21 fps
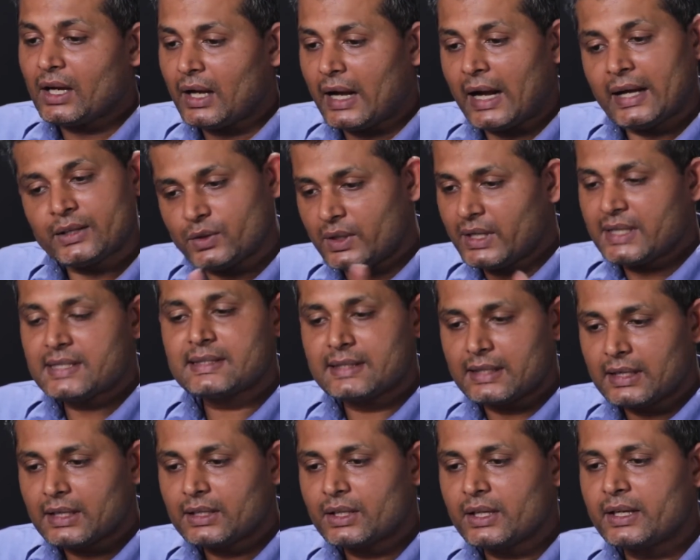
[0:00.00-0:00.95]
as well as
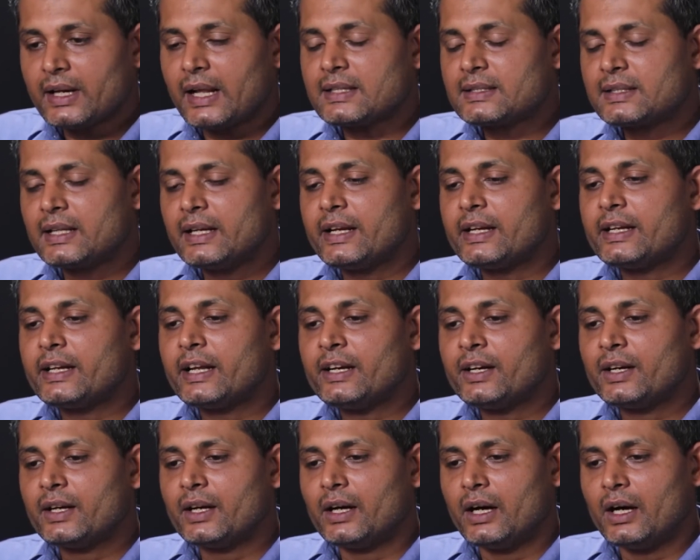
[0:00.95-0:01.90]
the national
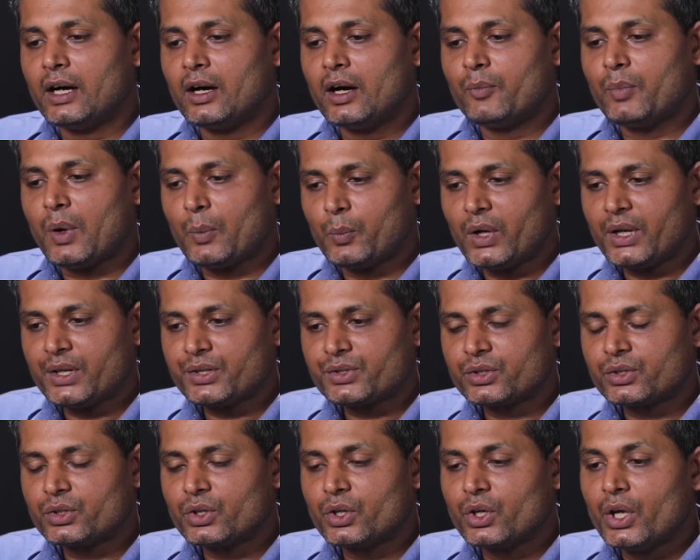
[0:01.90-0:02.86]
Indian
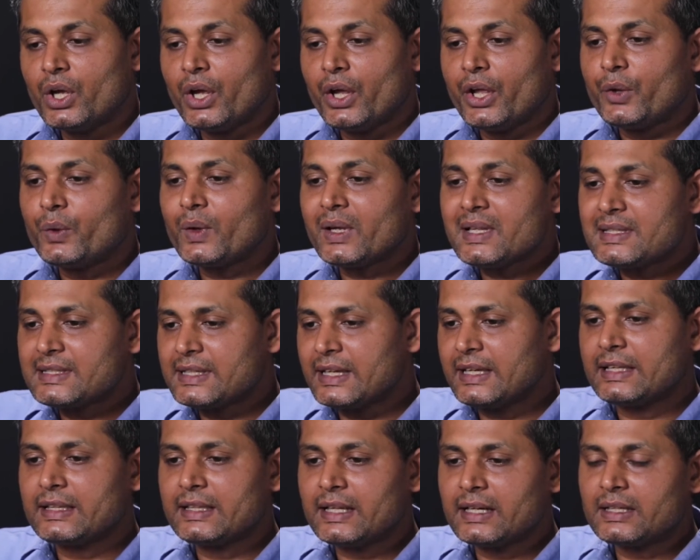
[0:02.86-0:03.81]
population. You can
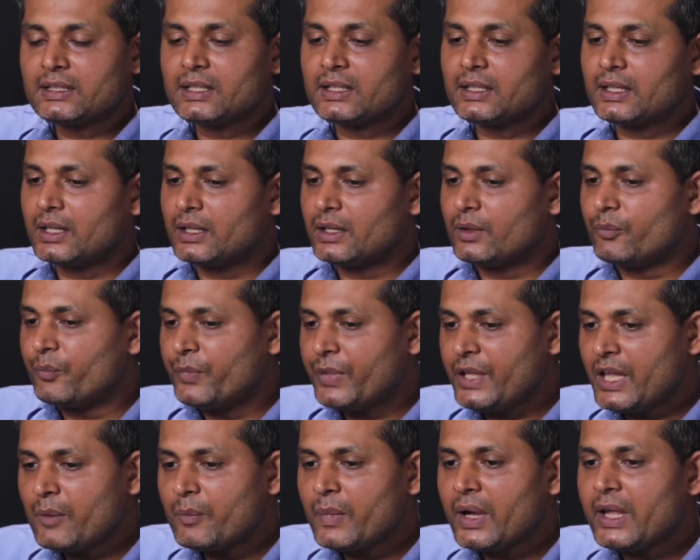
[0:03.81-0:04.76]
see that the
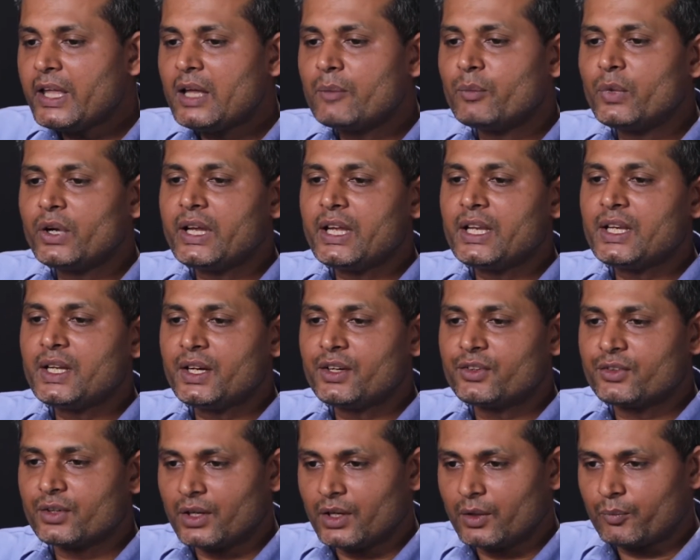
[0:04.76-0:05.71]
BMI among Indian
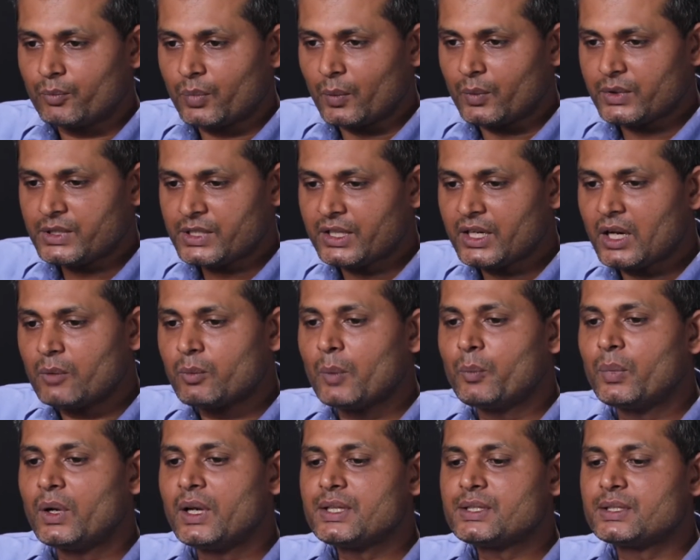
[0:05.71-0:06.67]
general
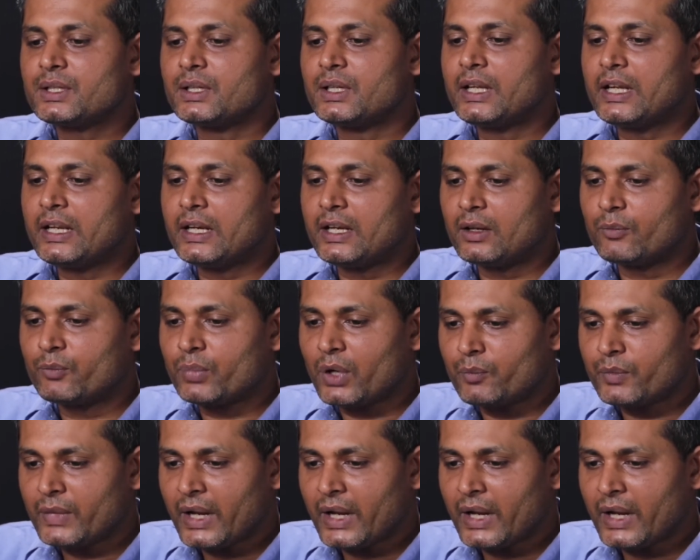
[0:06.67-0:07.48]
population from